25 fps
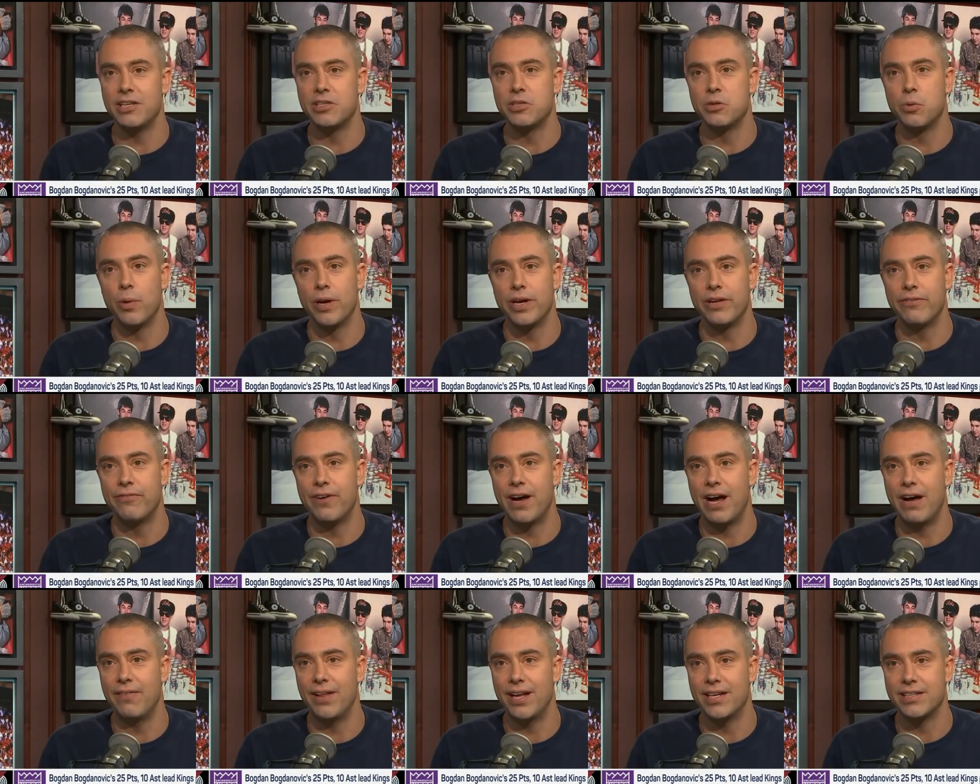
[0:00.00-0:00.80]

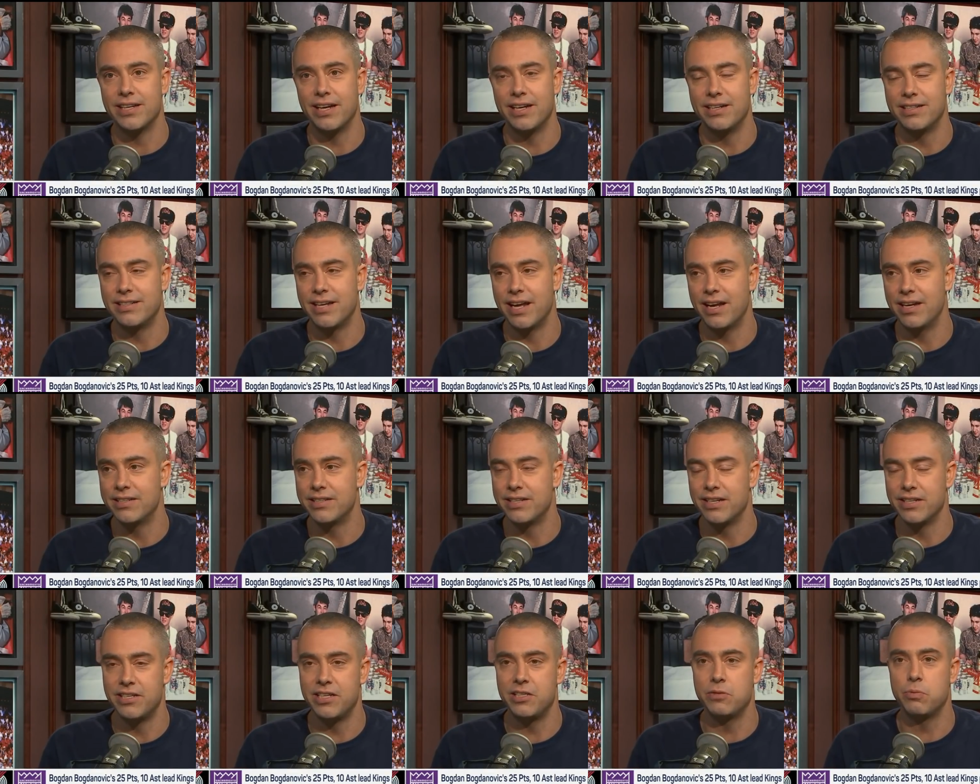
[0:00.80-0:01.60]
25 last night and 10
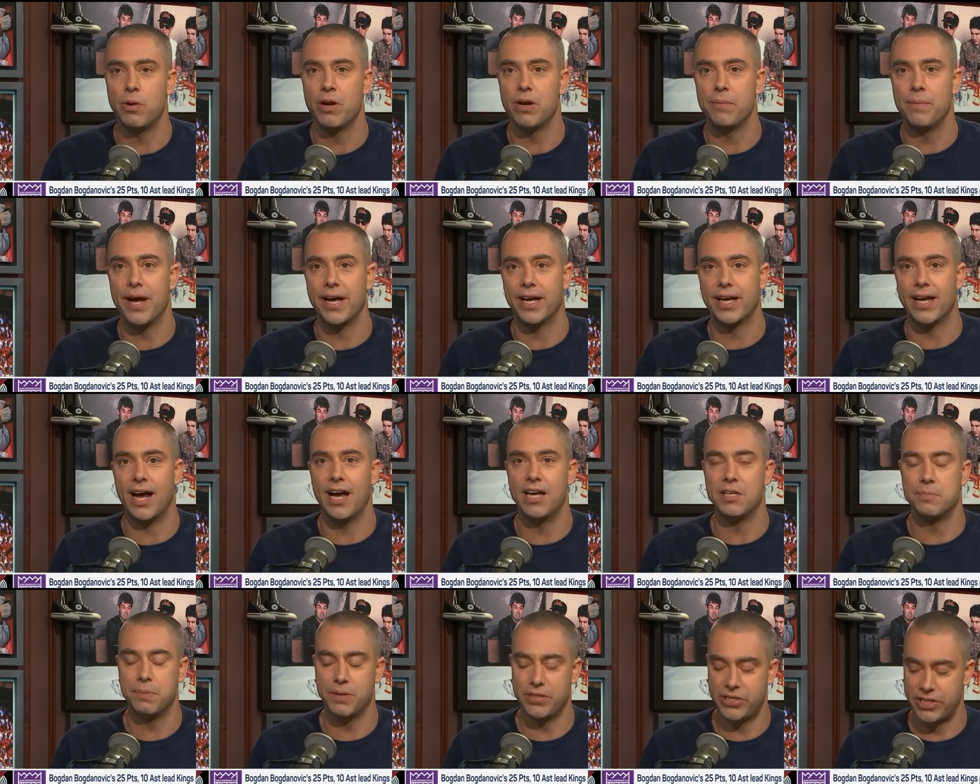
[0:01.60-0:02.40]
assists. He's one of my guys.
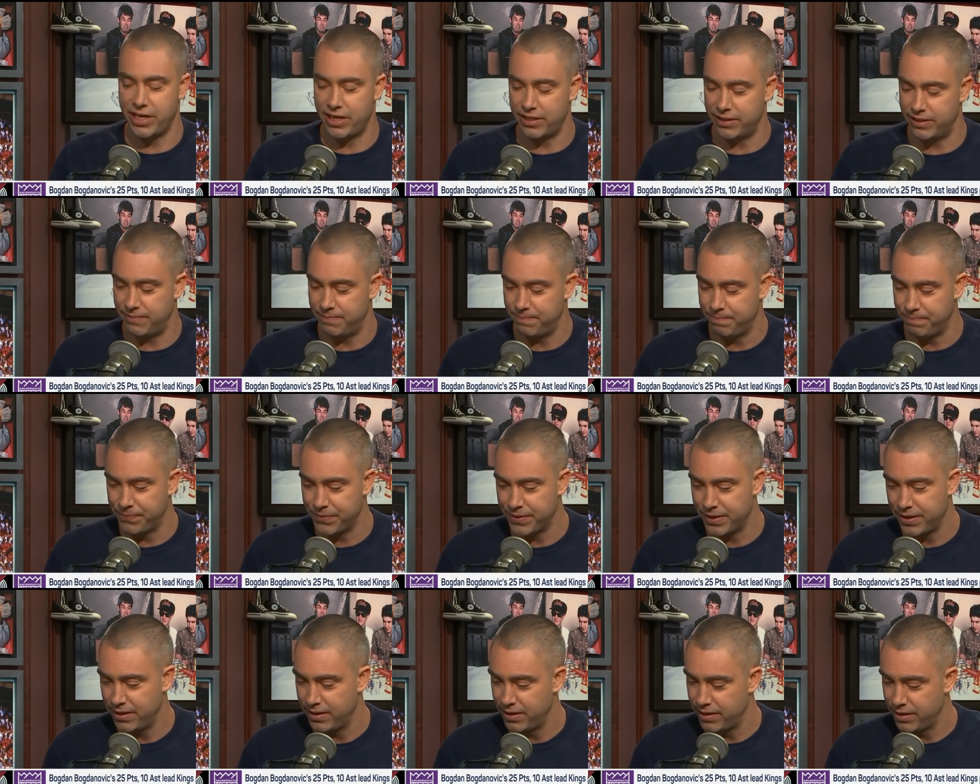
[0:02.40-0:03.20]
But Jalen,
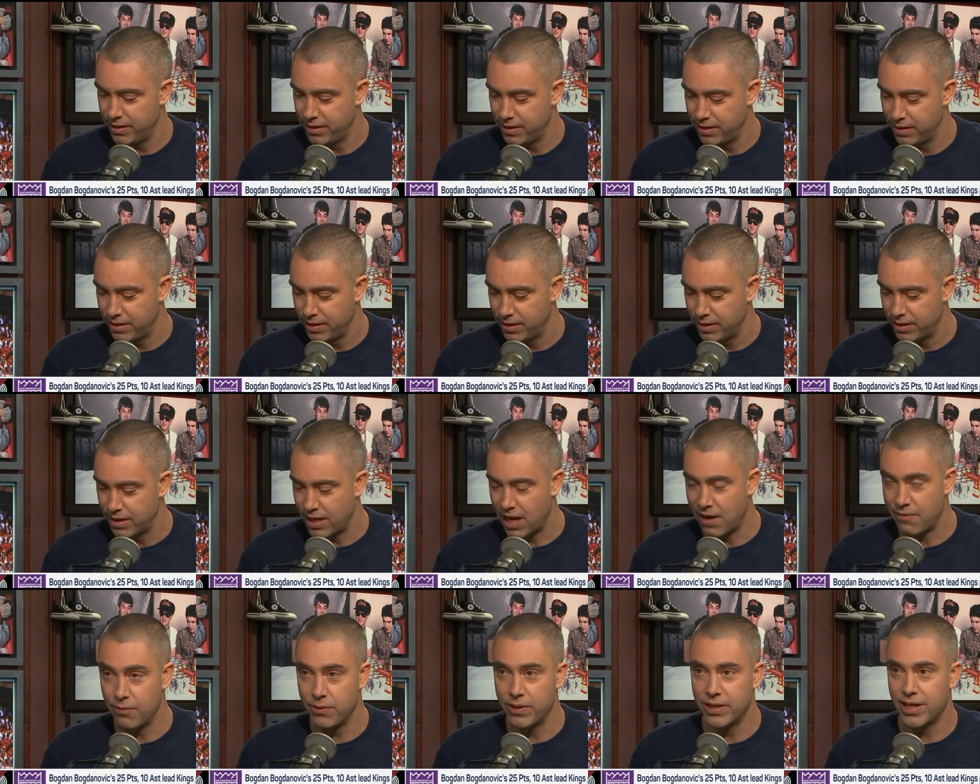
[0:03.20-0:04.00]

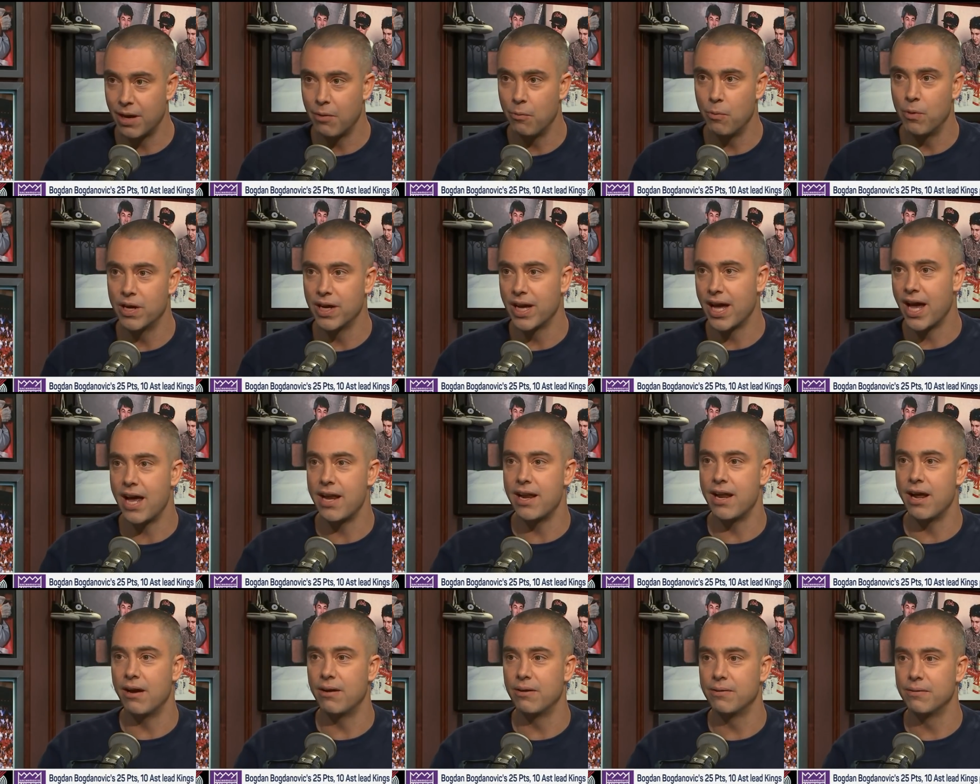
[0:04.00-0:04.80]
I've only got one guy
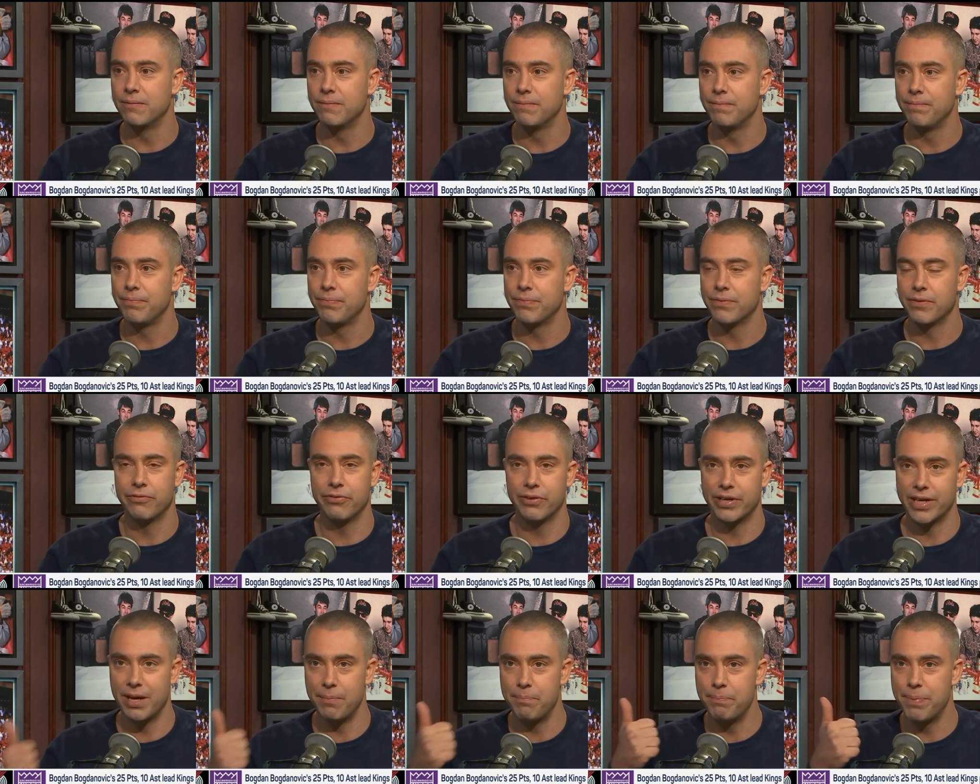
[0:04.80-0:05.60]
now.
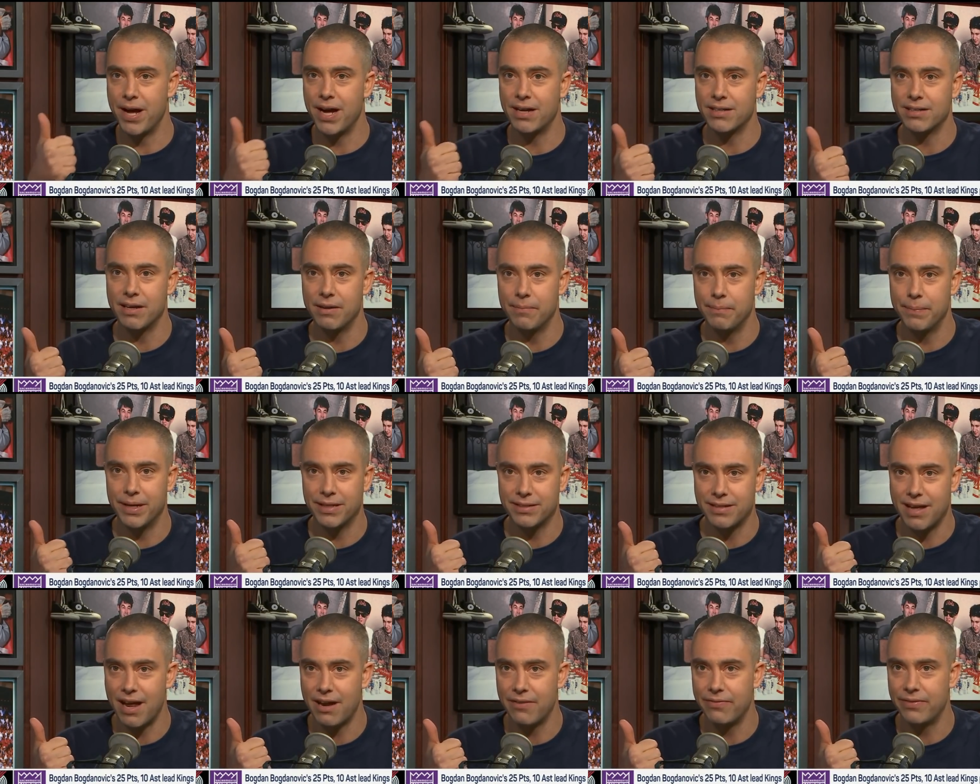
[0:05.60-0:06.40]
Forget
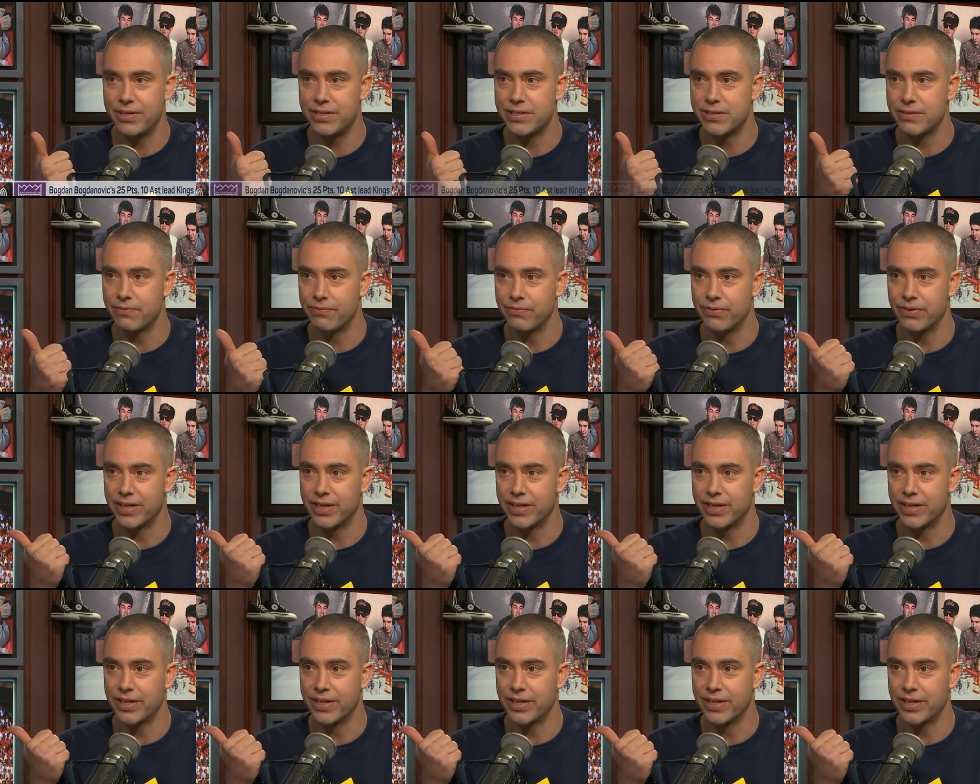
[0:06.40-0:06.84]
Bogdanovich. Forget